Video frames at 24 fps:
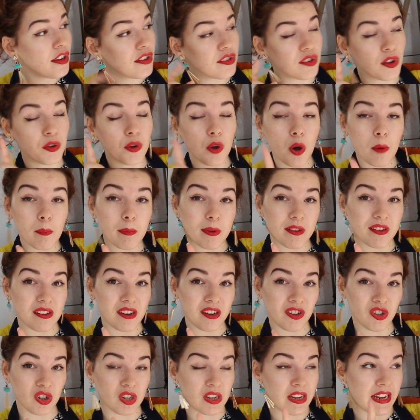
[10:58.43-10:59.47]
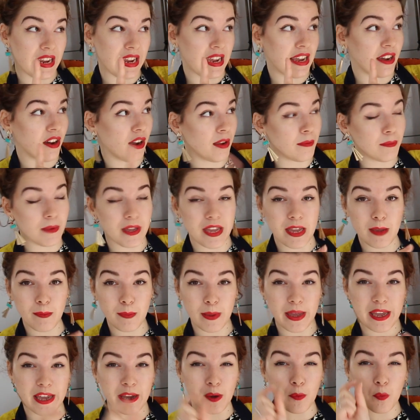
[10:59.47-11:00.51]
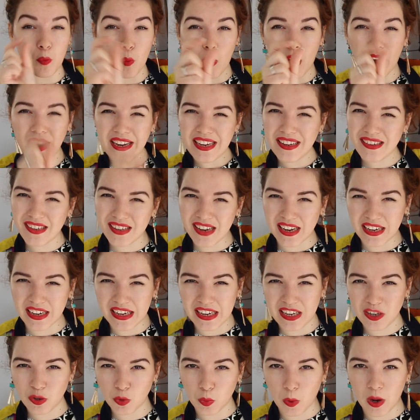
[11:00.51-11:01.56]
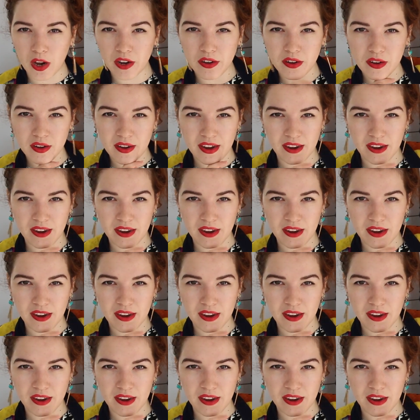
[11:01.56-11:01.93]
So compositionally I'm keeping white in each one,